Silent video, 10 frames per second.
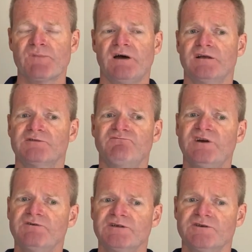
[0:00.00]
And
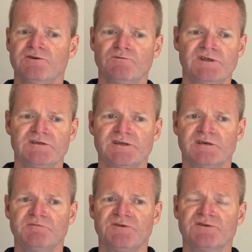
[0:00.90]
very soon, within
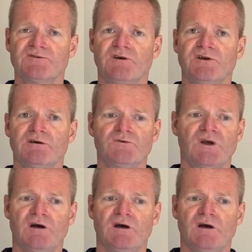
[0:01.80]
6 months of starting out,